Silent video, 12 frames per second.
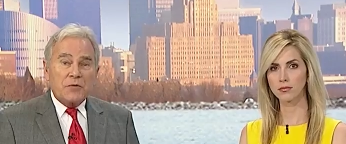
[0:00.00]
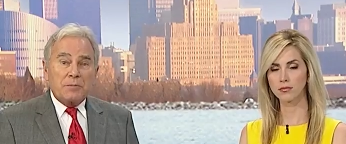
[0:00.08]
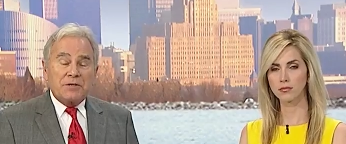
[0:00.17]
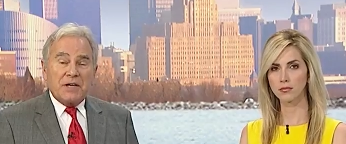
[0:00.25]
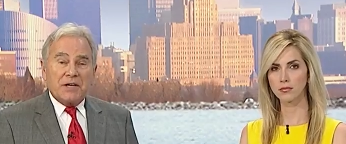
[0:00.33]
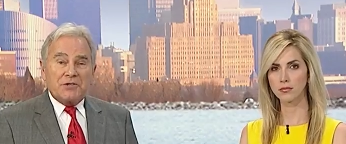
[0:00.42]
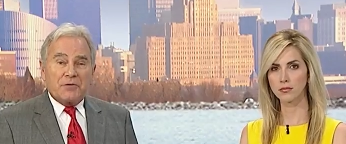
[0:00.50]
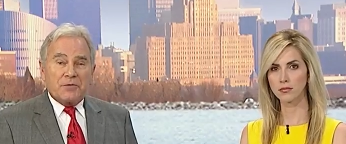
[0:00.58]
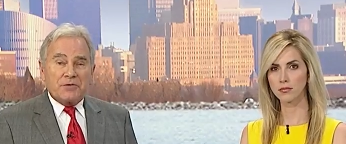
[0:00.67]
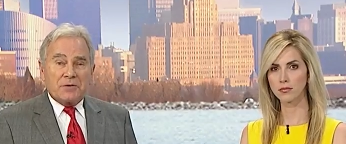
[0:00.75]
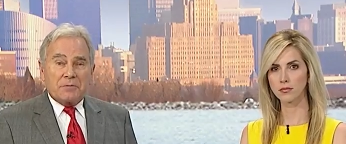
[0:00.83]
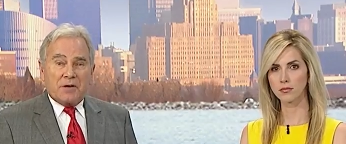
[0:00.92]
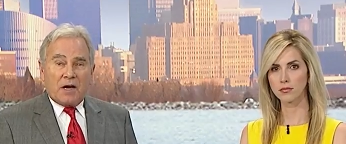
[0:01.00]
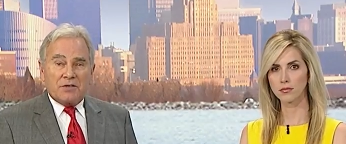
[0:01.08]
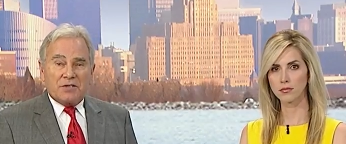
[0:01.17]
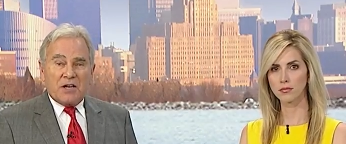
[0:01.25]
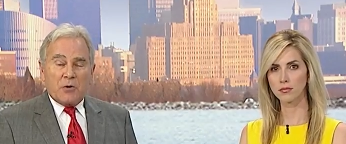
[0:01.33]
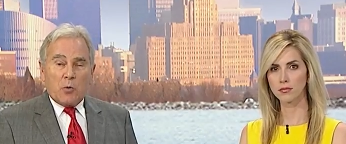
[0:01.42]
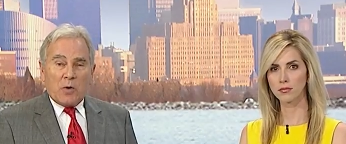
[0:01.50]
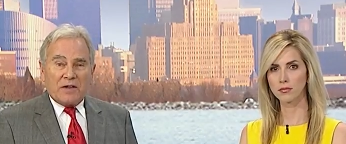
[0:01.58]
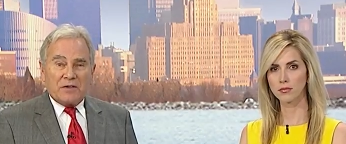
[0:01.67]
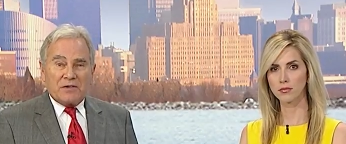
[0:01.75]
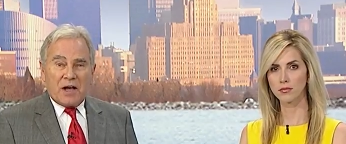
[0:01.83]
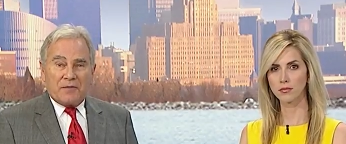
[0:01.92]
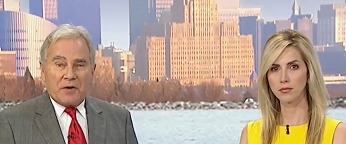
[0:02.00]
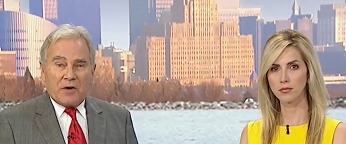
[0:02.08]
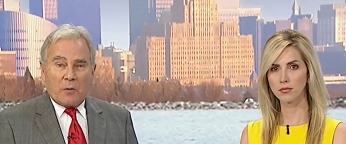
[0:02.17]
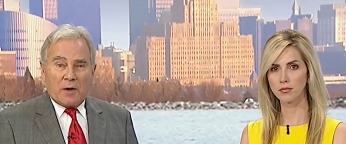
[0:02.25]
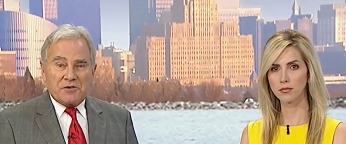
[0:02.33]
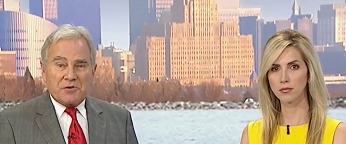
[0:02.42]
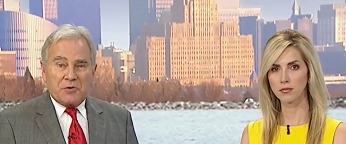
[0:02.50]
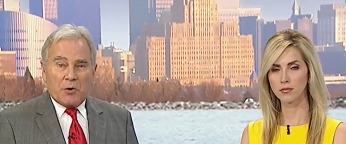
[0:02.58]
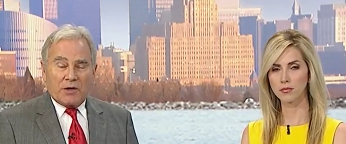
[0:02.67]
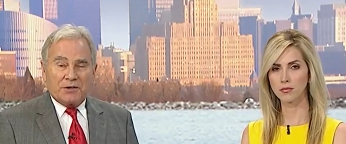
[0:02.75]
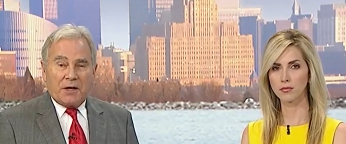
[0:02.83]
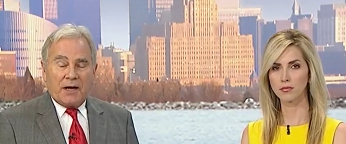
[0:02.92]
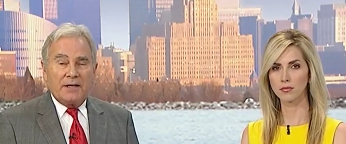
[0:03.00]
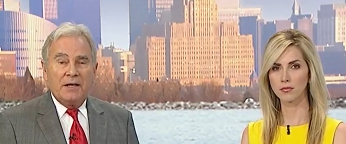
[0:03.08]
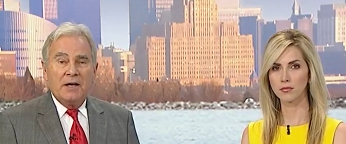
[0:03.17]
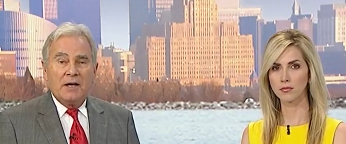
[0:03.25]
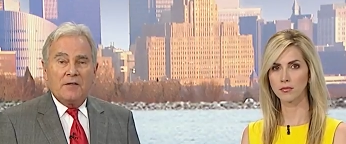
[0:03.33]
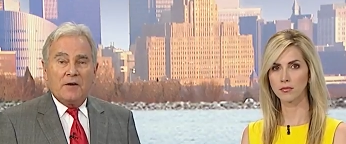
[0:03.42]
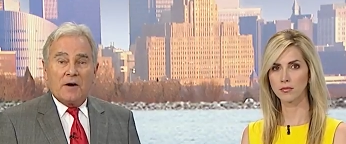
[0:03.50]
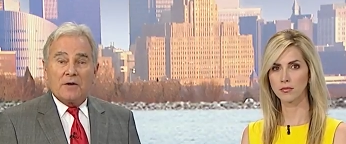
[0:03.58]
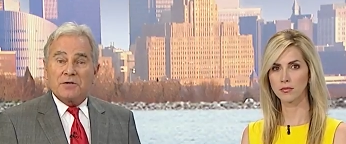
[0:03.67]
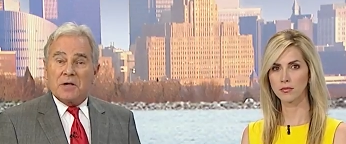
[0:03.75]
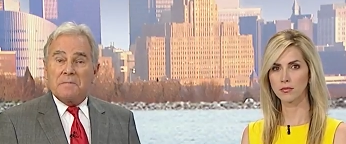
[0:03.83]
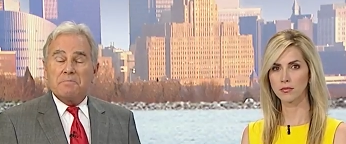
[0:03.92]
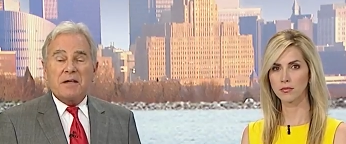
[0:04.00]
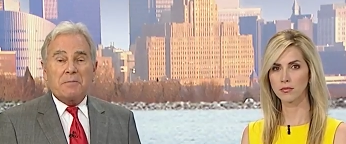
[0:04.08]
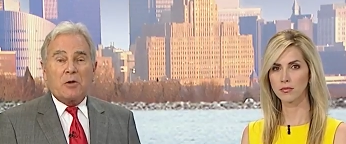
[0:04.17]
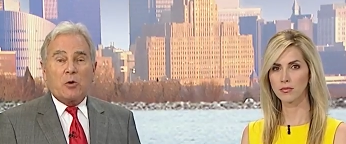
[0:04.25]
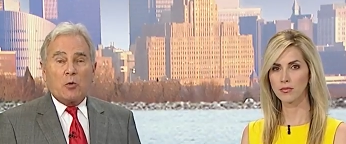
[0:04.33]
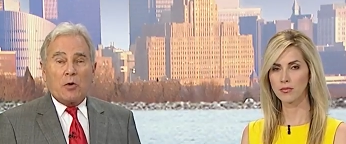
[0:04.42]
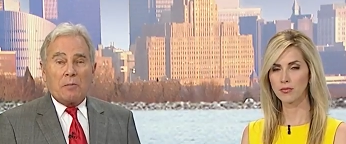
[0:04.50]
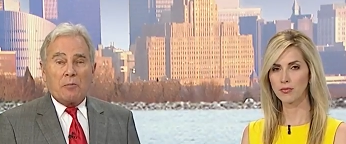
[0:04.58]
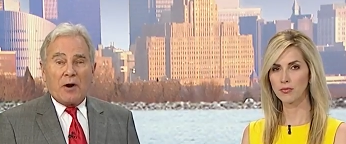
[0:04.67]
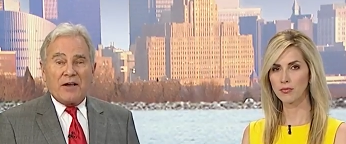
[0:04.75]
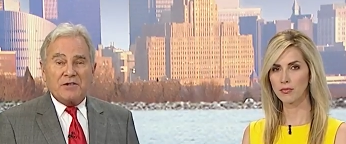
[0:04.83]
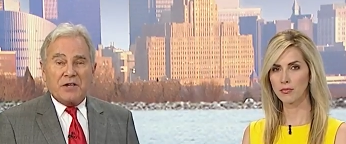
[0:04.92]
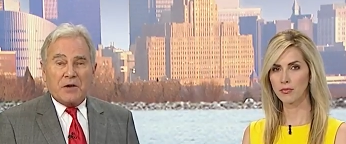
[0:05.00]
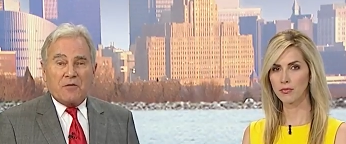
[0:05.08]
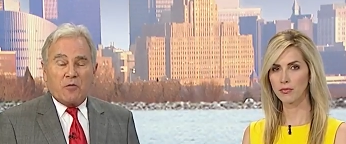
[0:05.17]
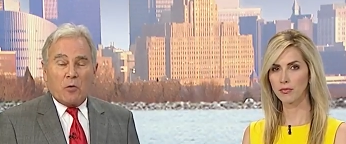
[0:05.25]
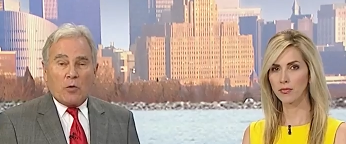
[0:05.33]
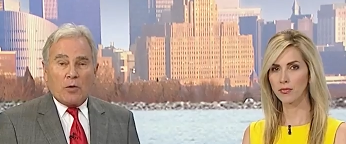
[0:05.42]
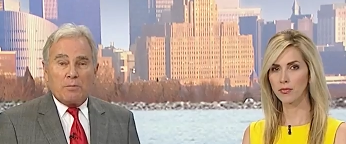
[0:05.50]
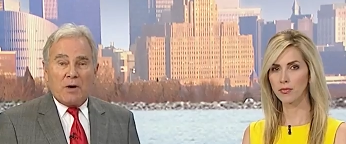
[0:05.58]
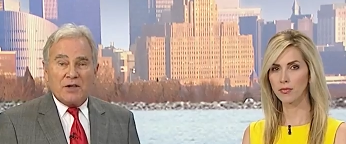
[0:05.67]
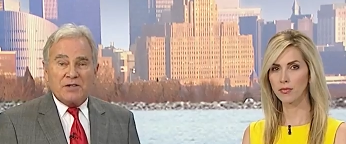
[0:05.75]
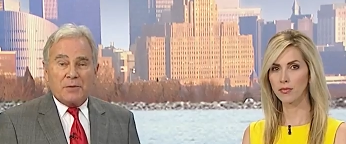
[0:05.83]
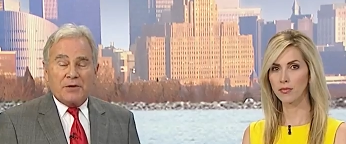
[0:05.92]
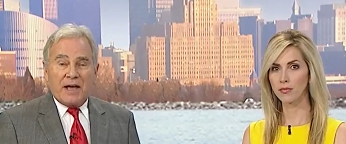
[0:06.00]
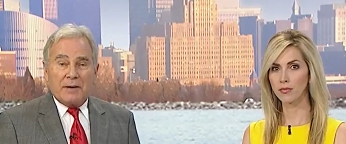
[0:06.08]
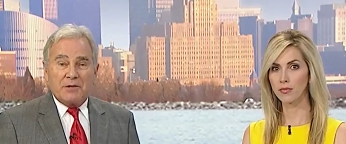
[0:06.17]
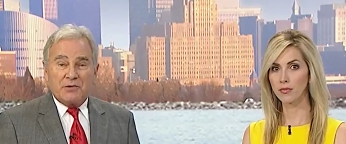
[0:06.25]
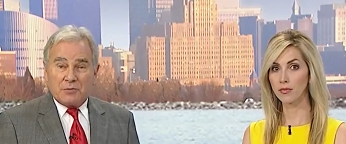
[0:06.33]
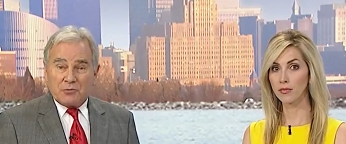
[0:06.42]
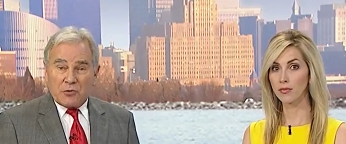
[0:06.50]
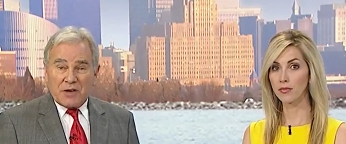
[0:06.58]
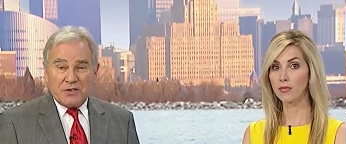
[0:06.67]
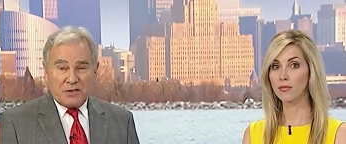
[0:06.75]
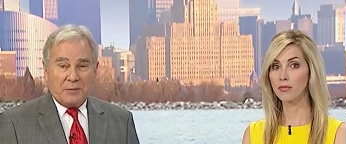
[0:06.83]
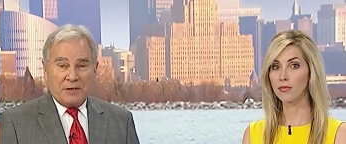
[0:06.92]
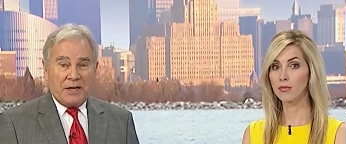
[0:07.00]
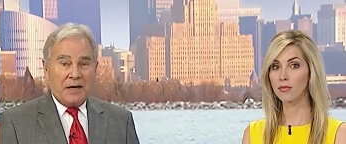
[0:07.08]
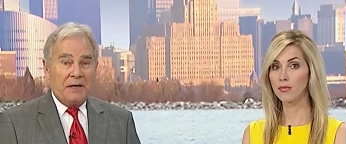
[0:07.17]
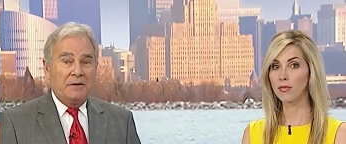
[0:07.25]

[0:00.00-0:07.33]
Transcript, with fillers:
Speaker 1: the potential for some gusty winds out there in western New York tonight. There are some people who are bracing for possible damage from trees coming down.